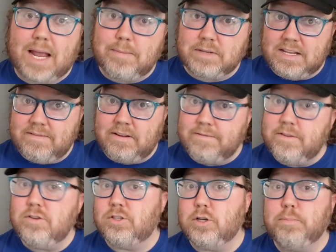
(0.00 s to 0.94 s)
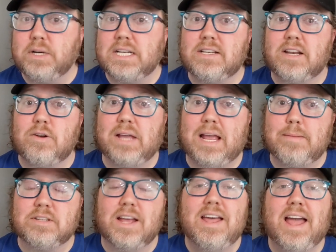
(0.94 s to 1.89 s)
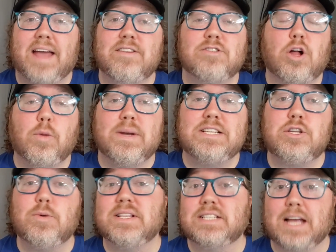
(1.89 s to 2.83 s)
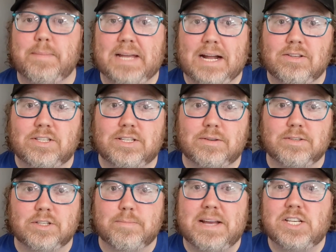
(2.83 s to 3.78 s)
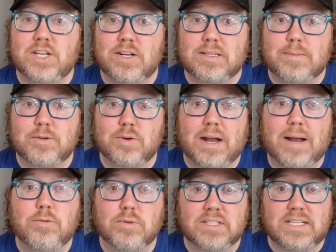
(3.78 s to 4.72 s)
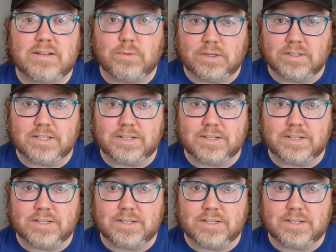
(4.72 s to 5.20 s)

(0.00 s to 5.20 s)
games and even a few Super Nintendo games, and there's always new ones coming out soon, so make sure you're subscribed. We'll see you real